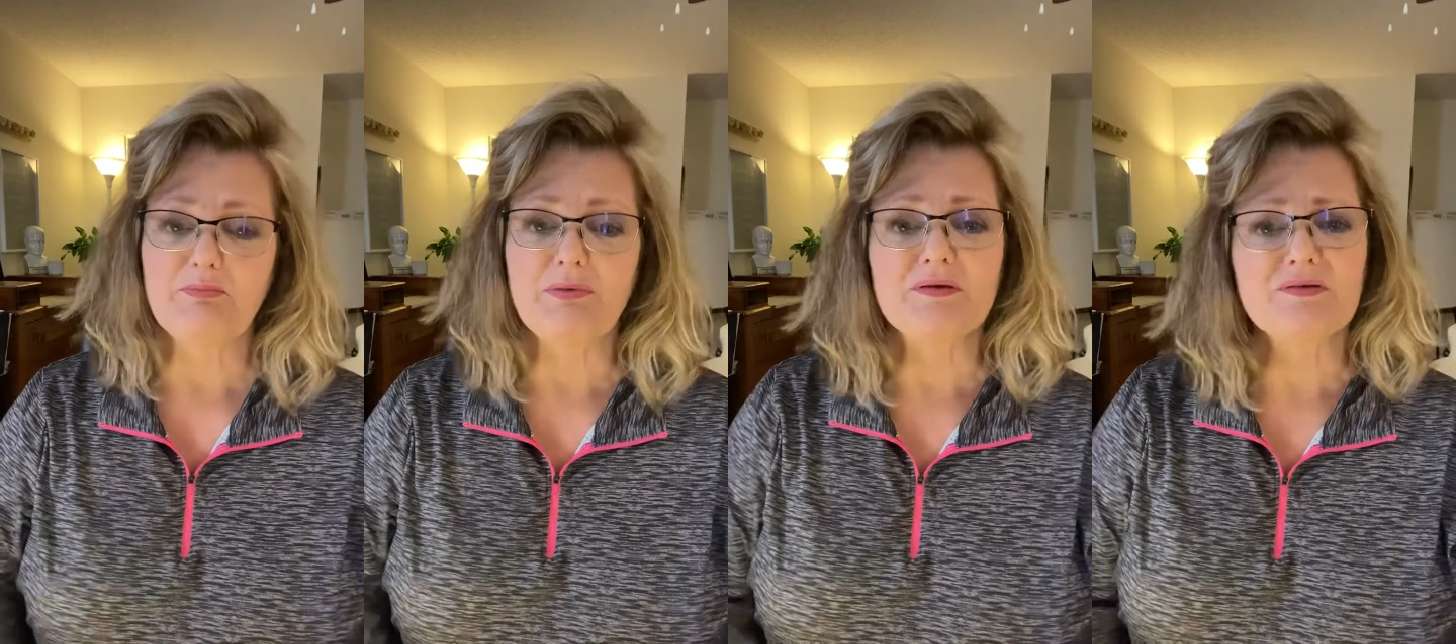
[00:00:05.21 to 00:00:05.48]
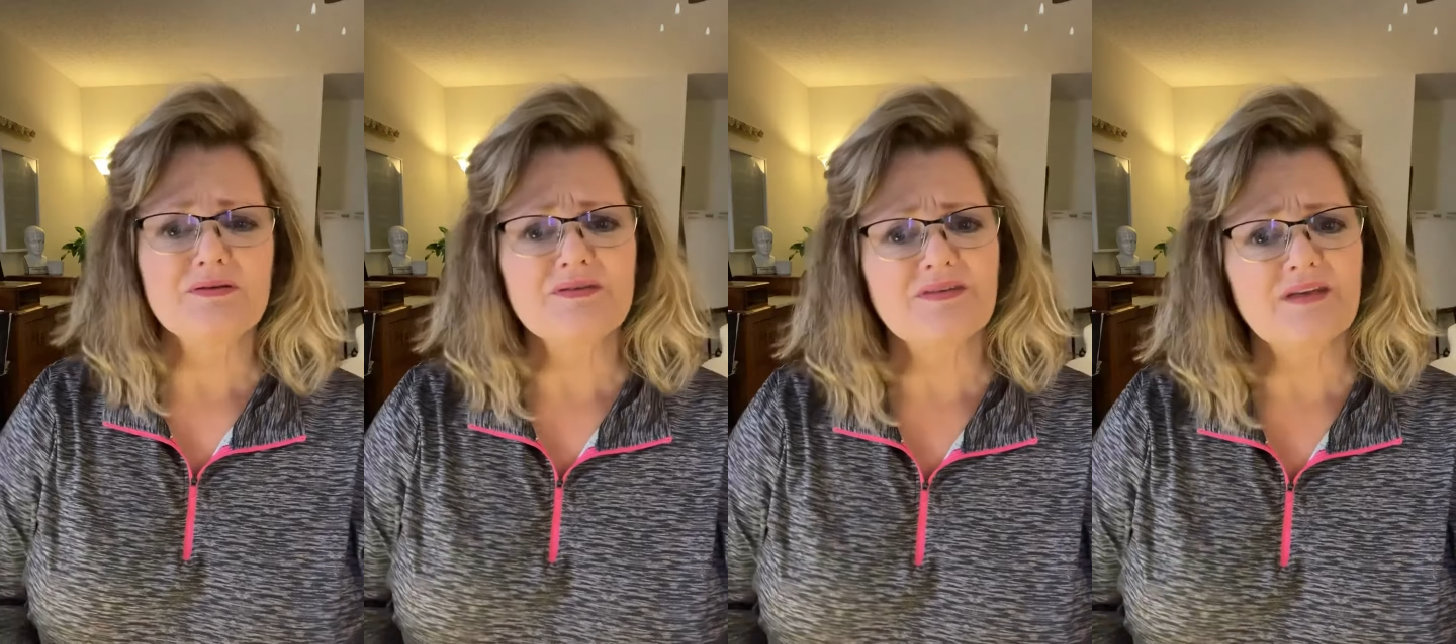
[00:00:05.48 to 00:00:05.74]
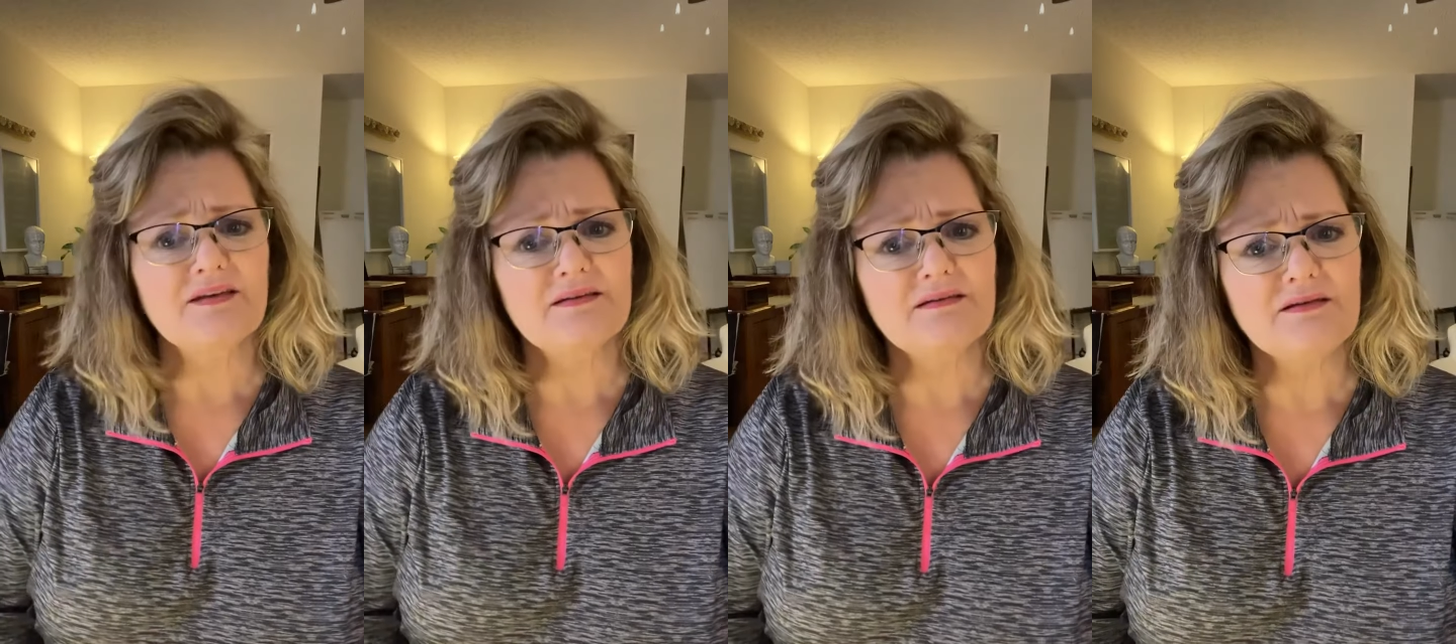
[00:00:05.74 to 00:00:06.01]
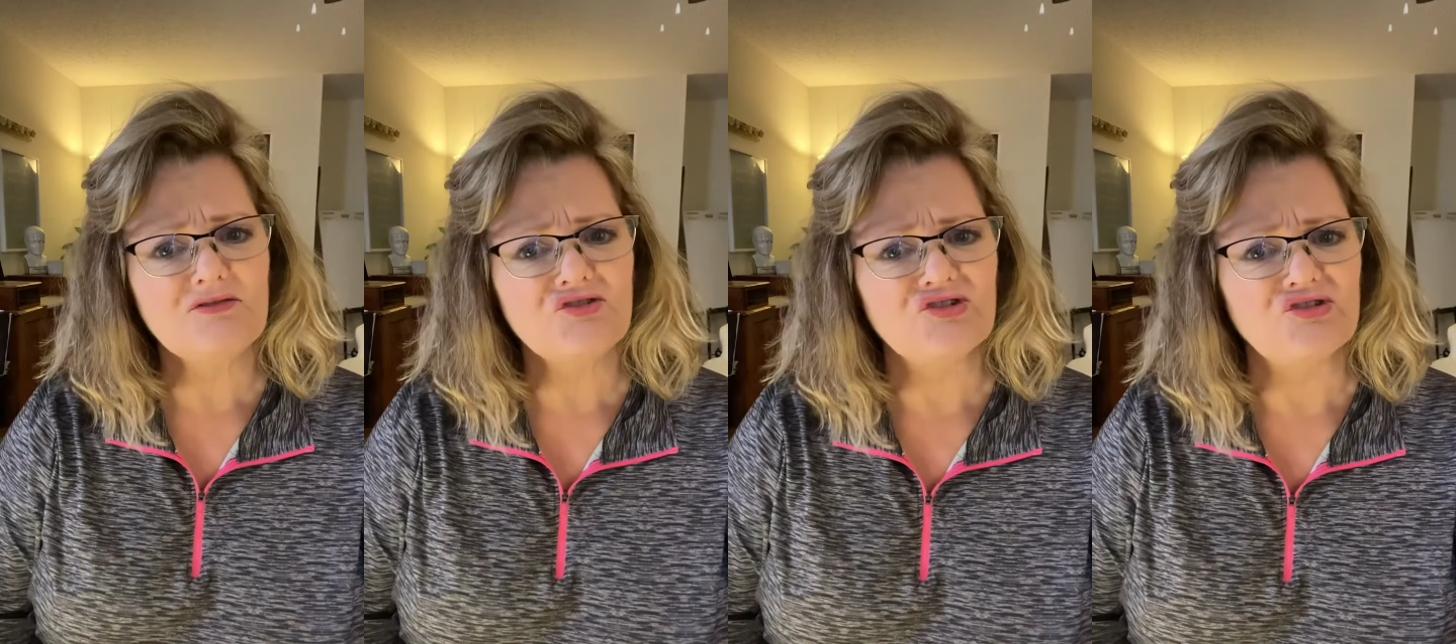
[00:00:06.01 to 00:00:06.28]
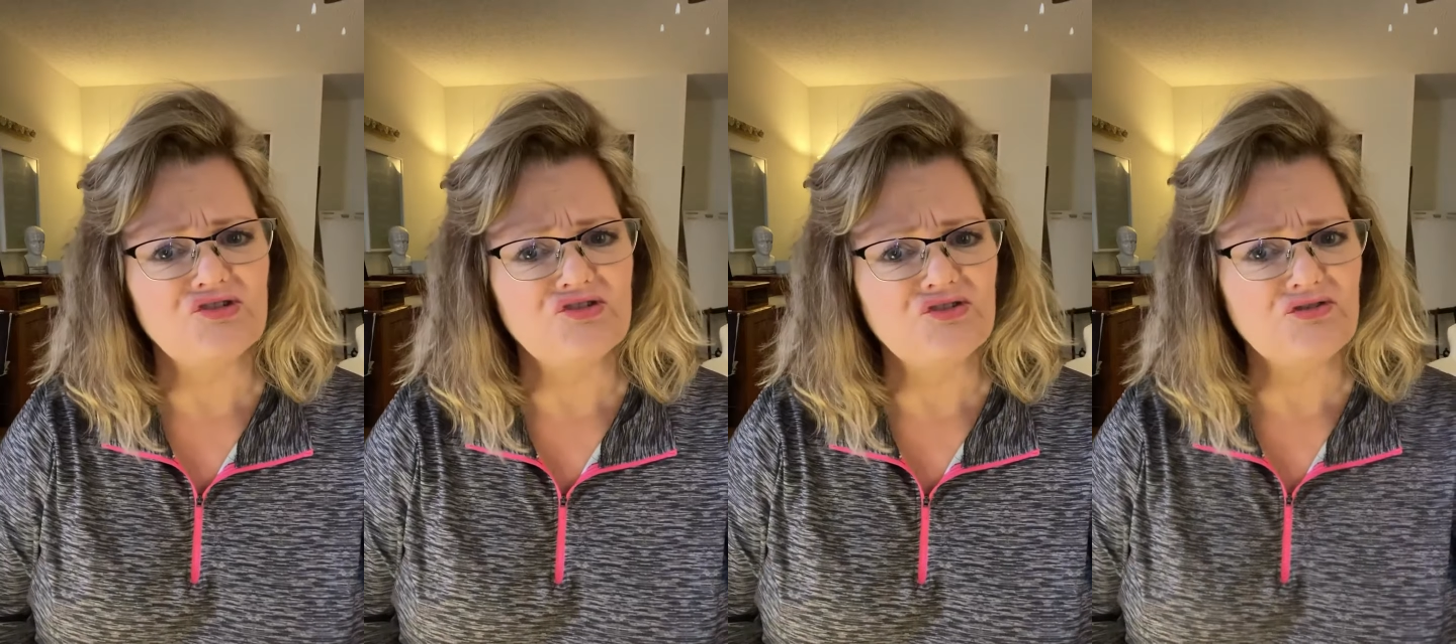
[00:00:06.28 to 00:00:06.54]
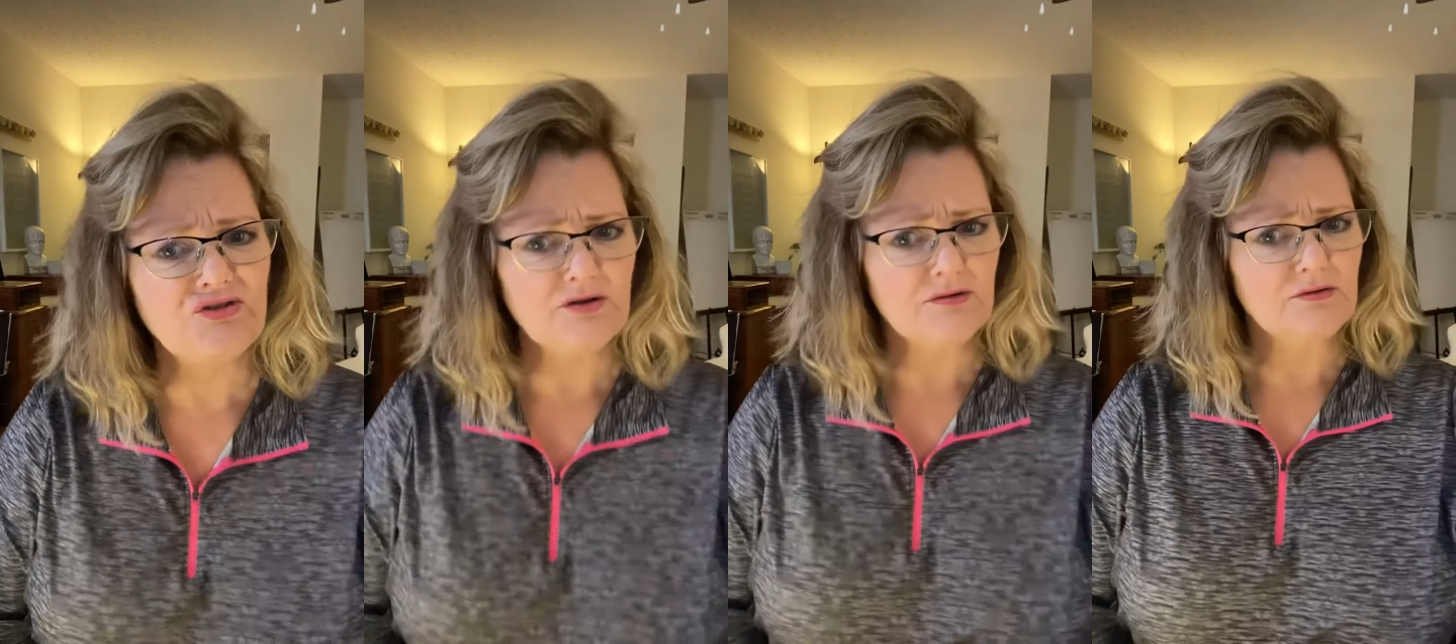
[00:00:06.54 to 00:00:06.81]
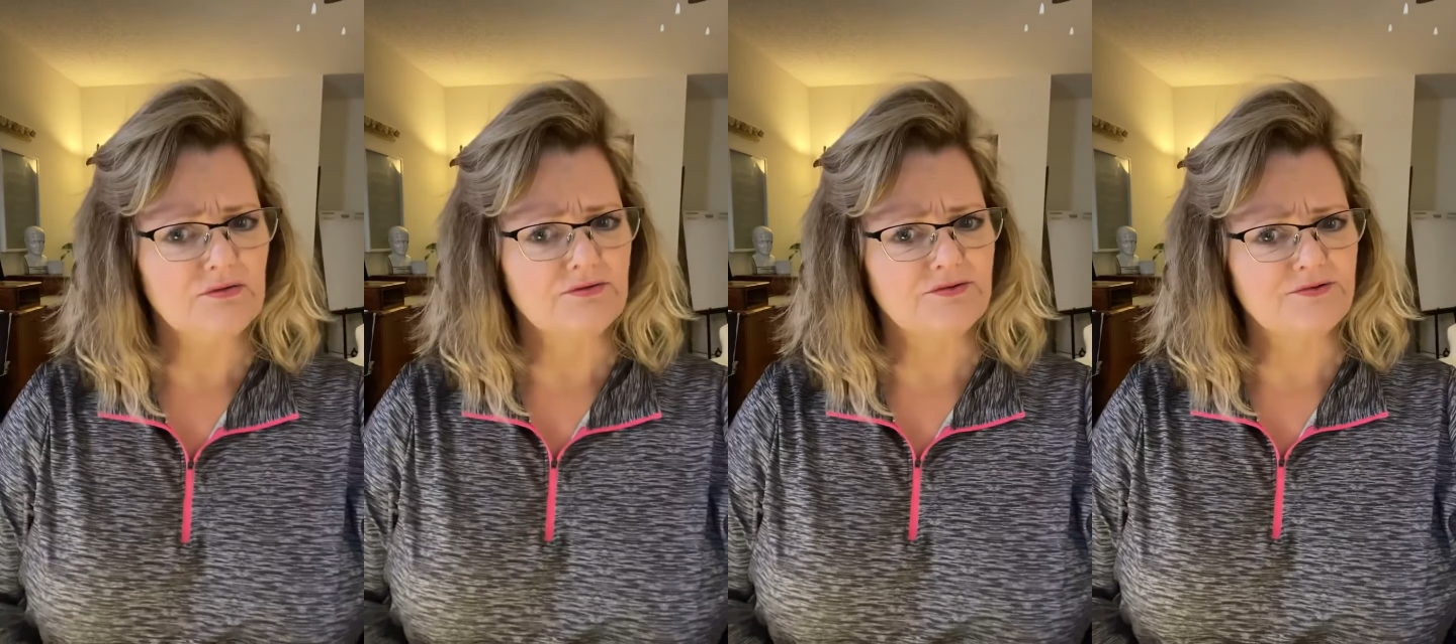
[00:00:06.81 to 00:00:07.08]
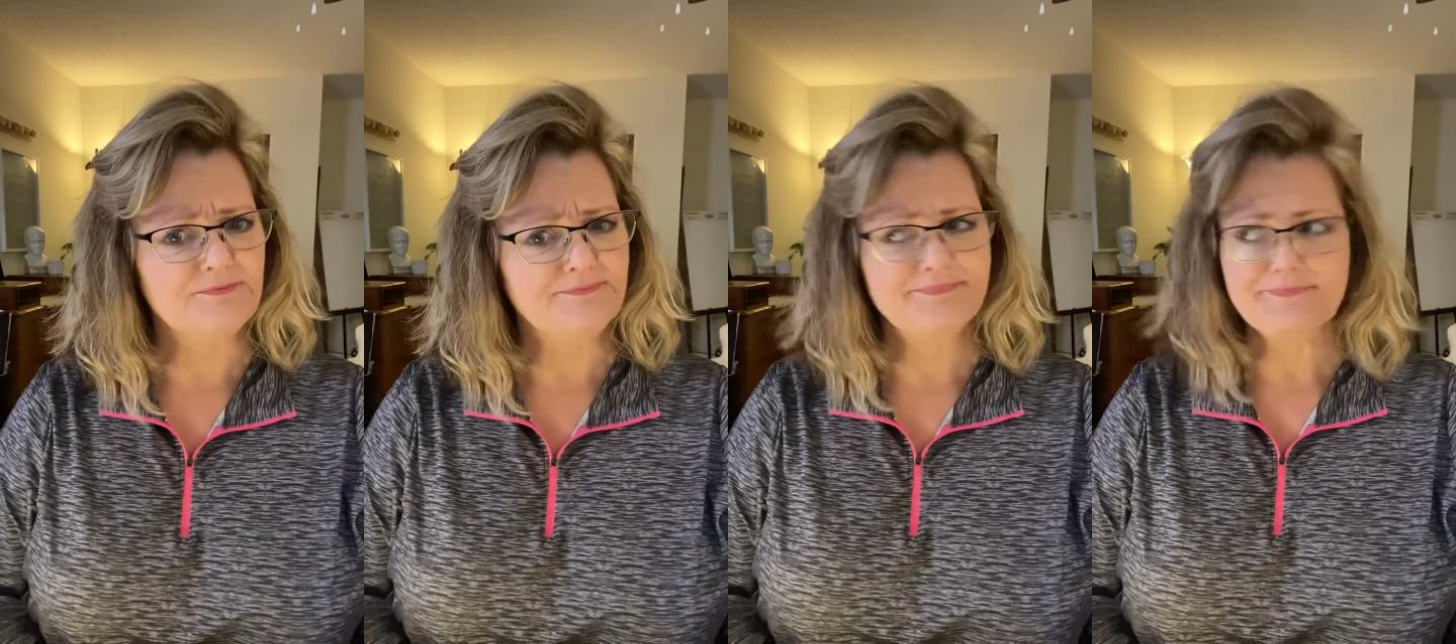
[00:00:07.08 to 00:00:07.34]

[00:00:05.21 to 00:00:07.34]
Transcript: business entity should you use?